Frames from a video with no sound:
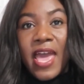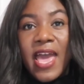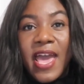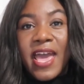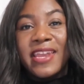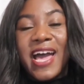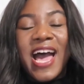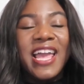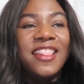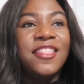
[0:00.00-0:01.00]
and
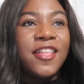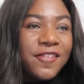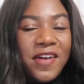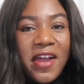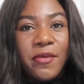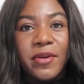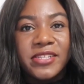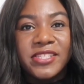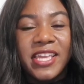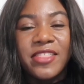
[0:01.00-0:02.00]
I love how it
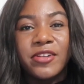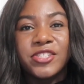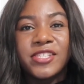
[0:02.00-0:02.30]
works together.